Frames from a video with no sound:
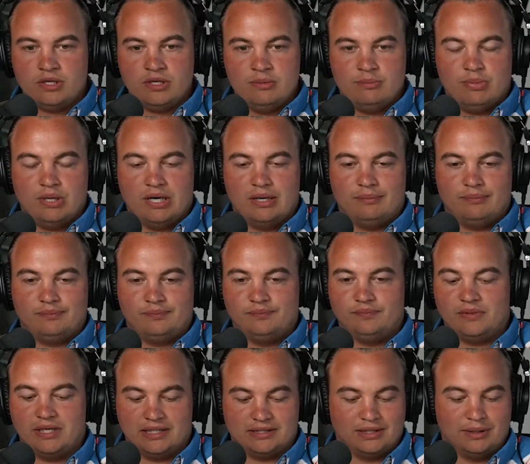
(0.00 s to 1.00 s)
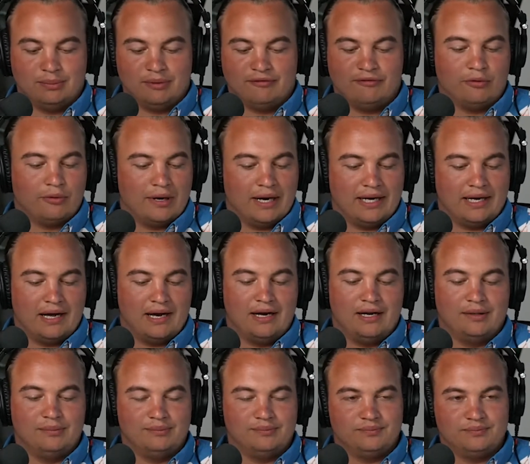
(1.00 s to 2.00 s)
But actually, before I kind
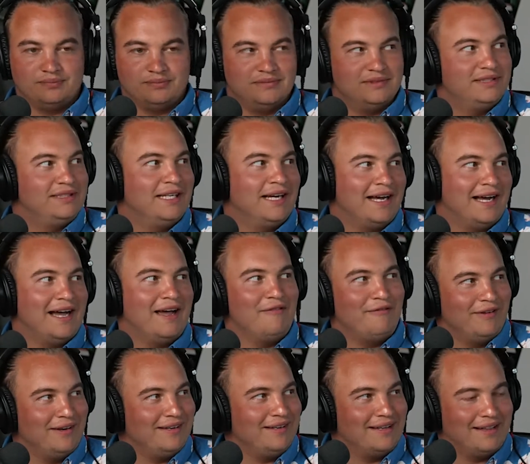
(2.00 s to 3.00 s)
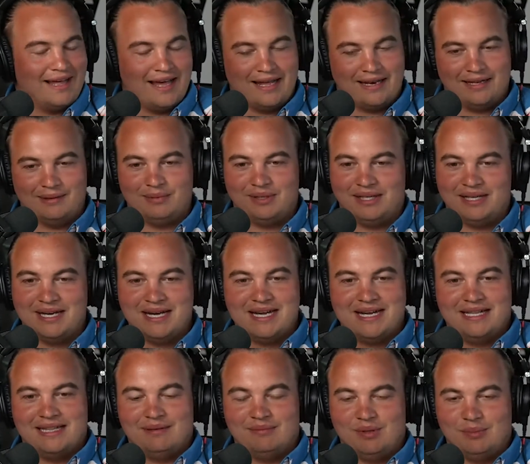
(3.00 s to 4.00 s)
of dive into that, let me
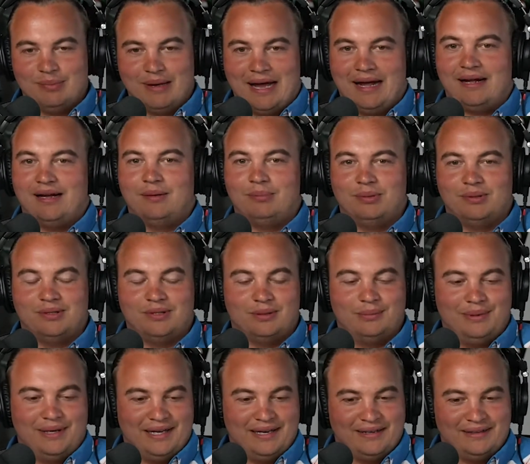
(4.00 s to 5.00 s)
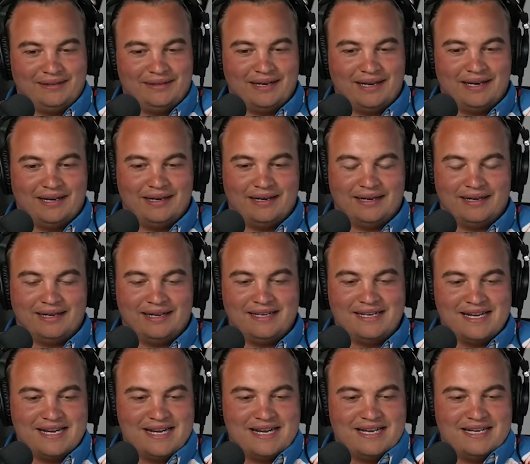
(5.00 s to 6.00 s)
back up a little bit, and
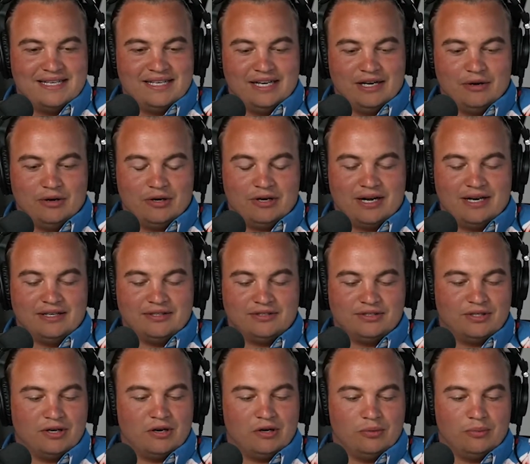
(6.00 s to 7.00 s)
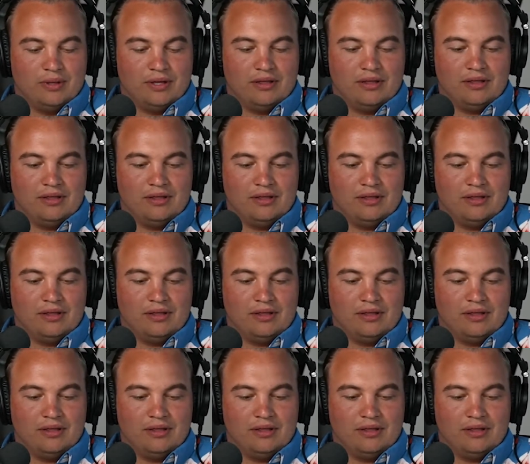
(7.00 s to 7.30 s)
I'll kind of start with